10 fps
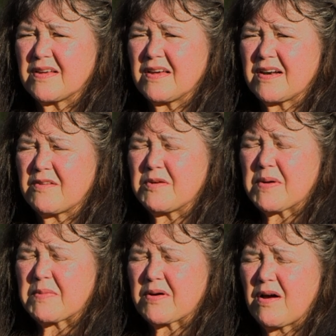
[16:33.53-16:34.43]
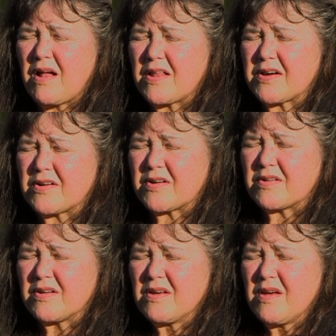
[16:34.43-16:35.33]
And I remember calling
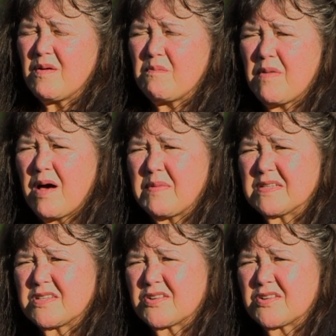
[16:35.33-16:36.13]
her, Mommy's